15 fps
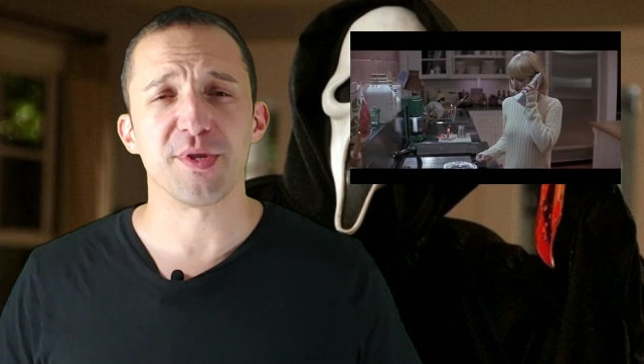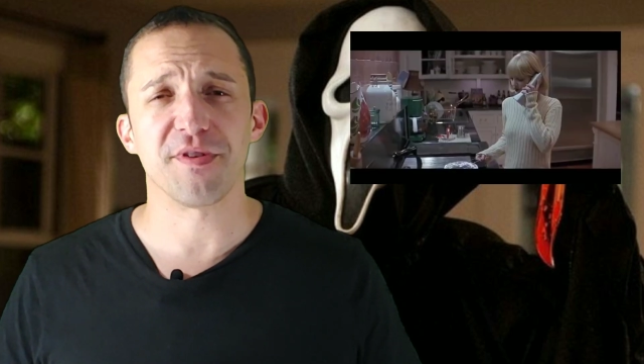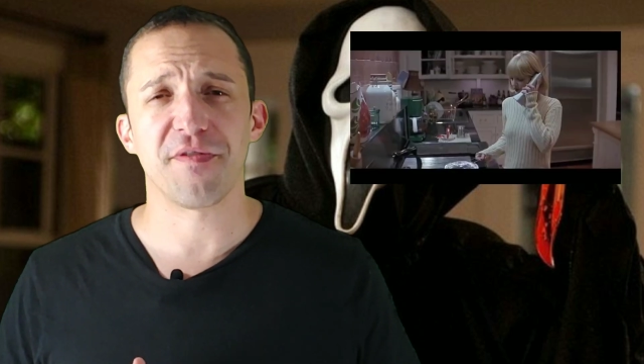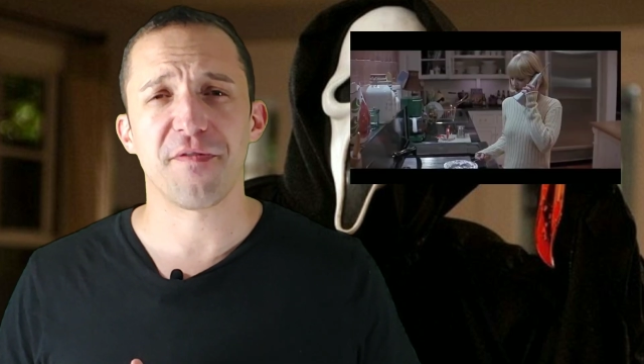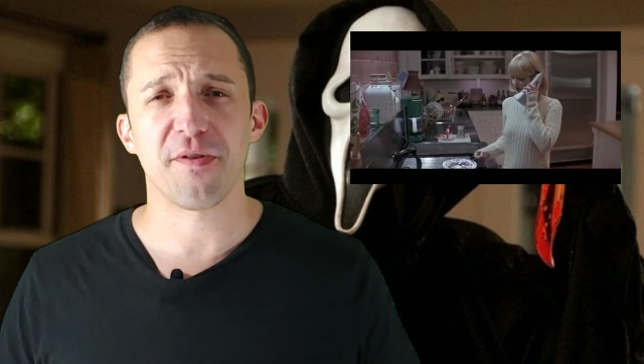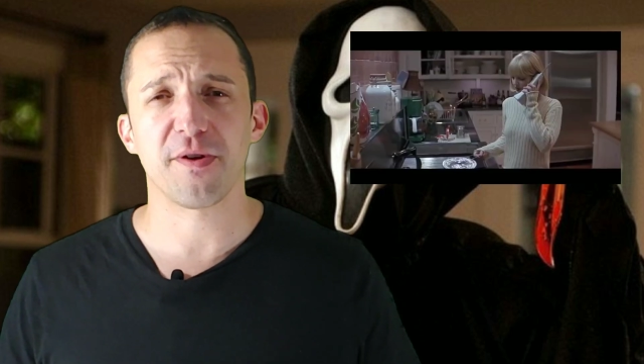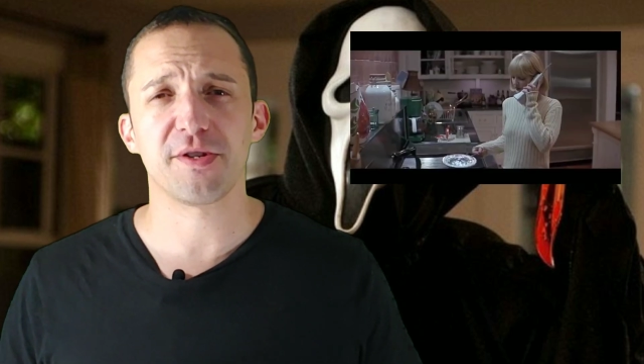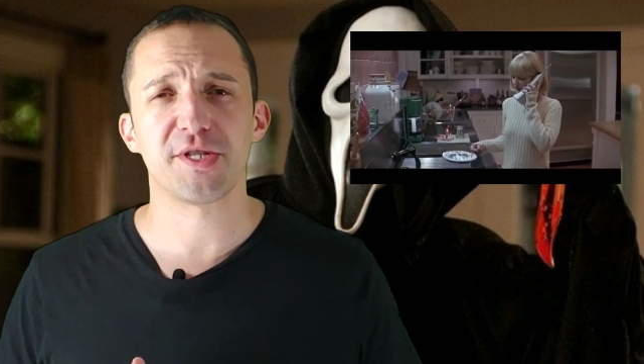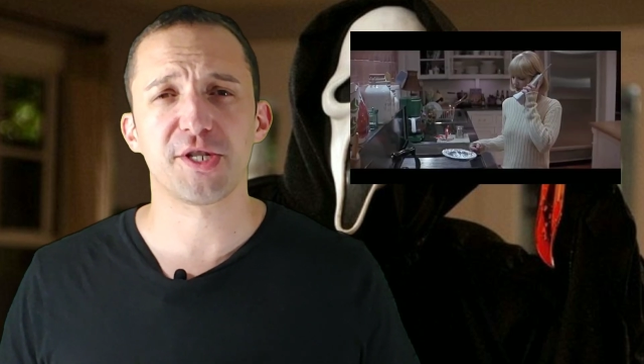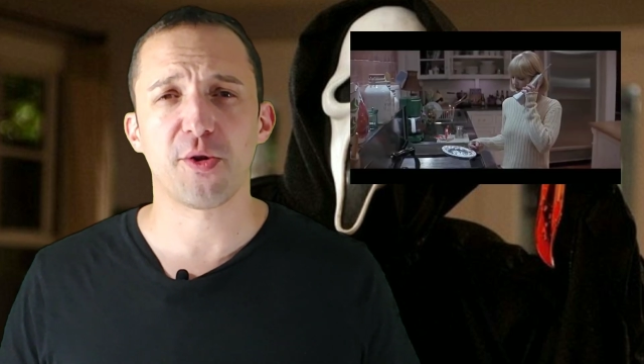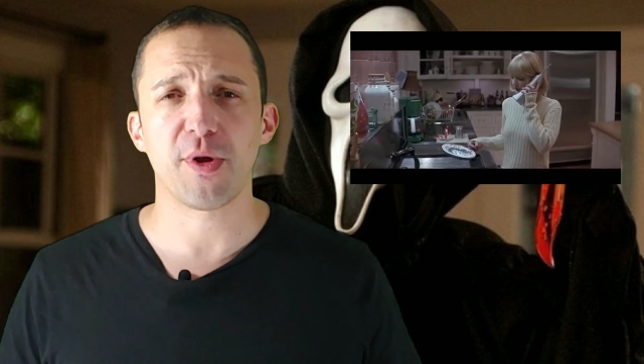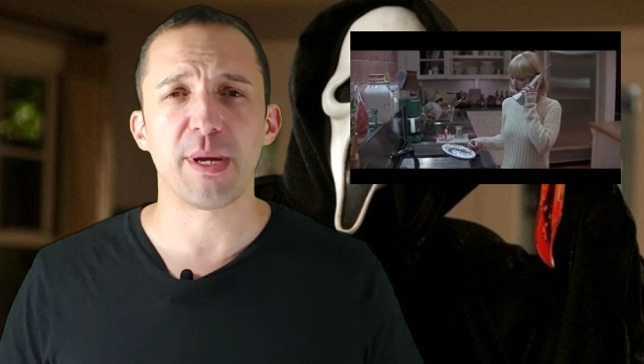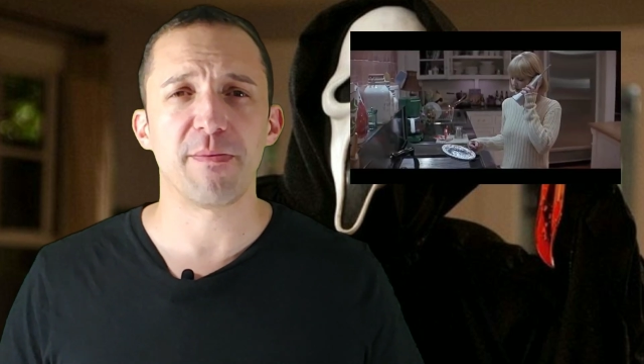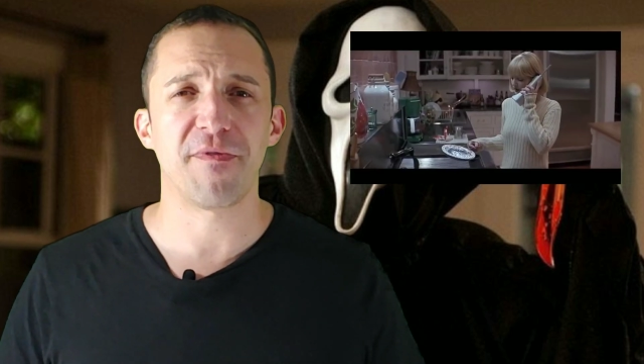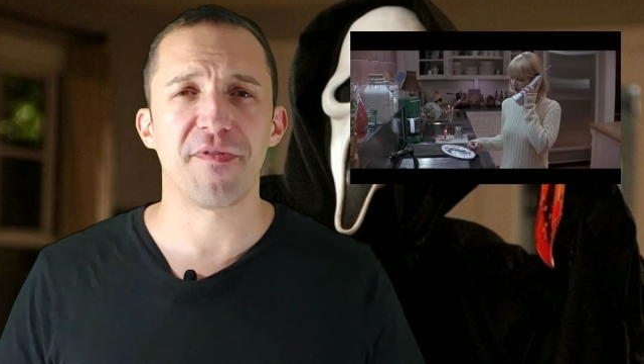when the first
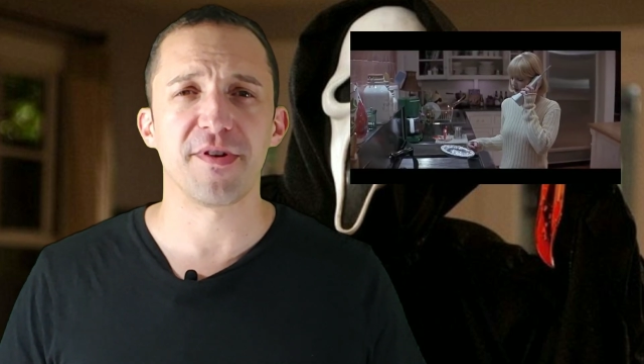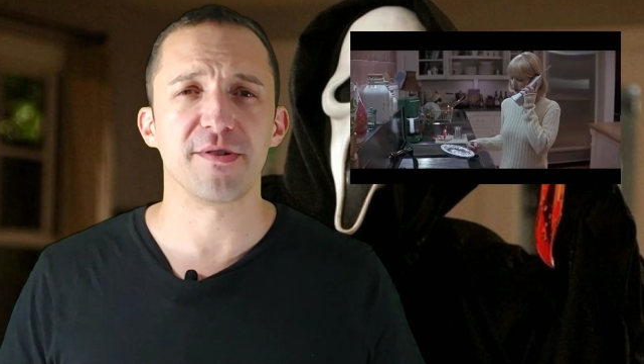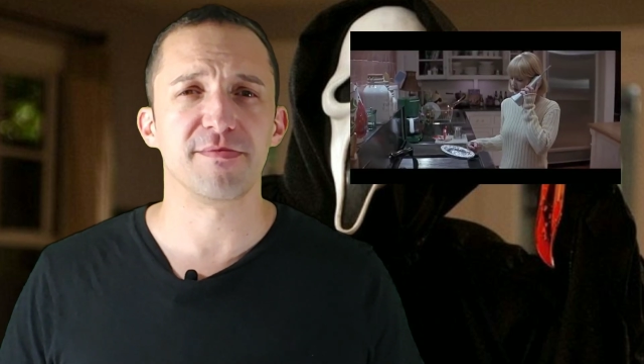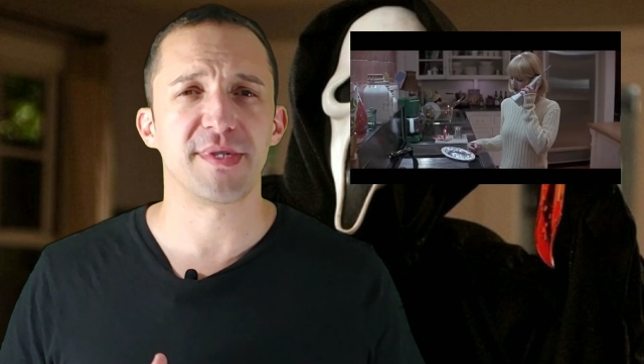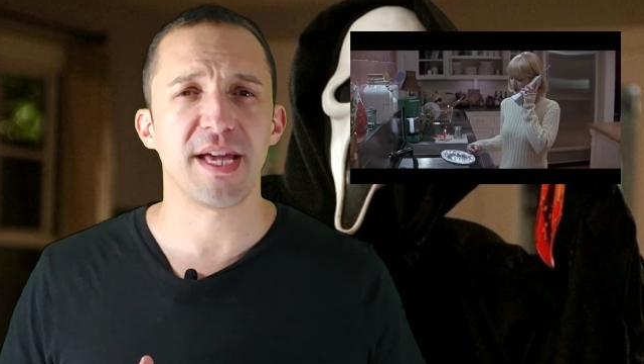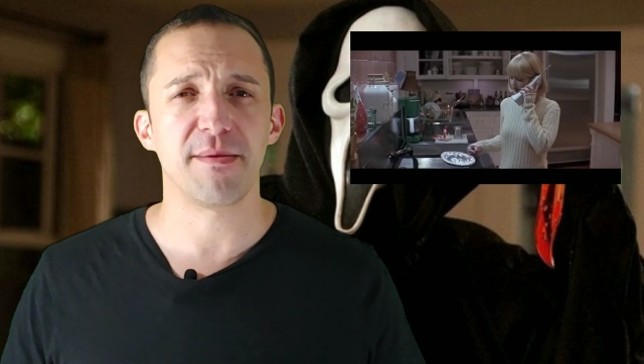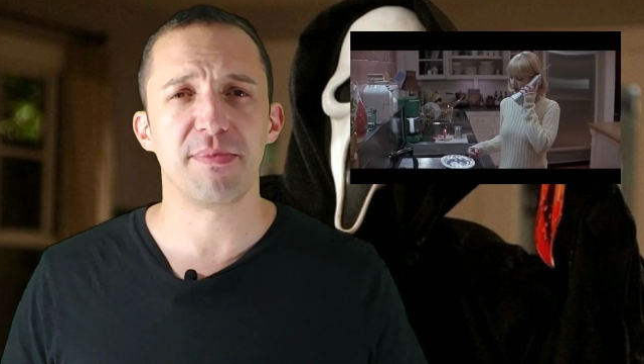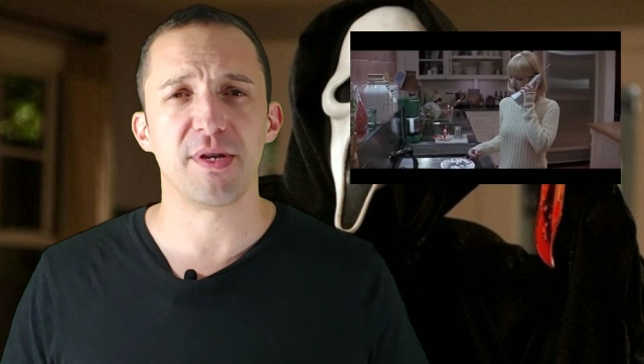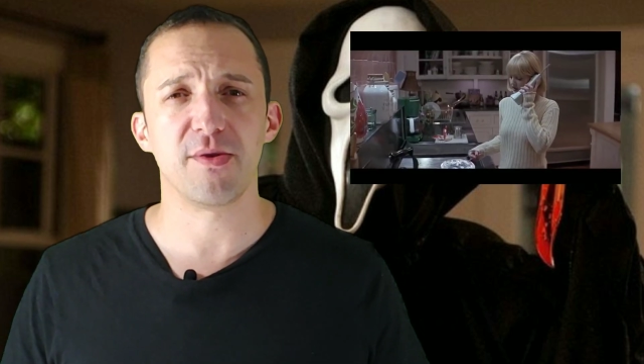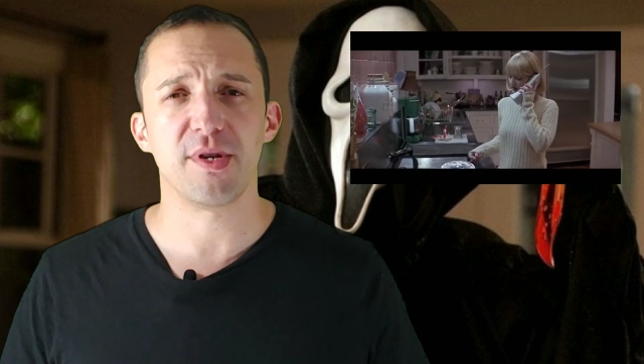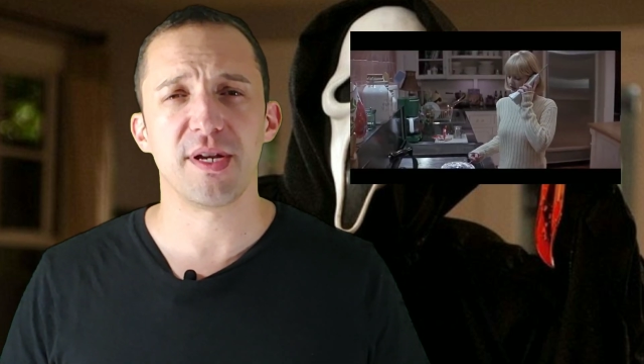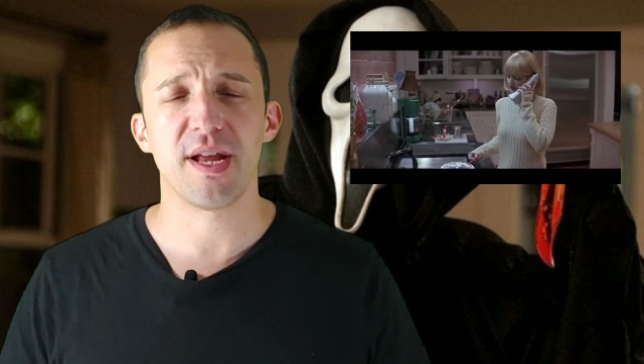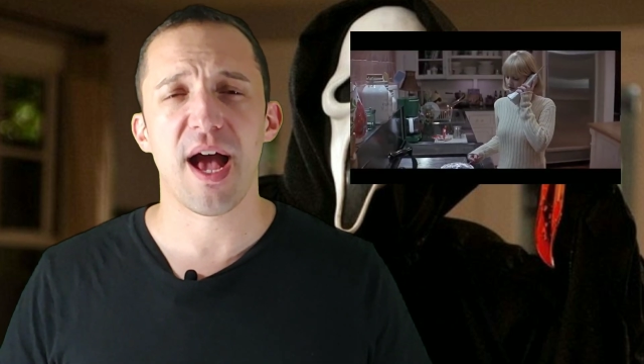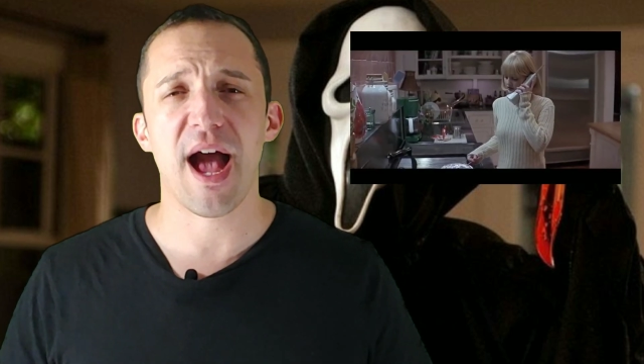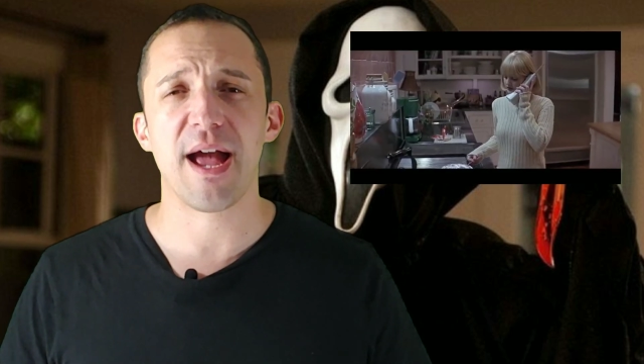Scream film debuted,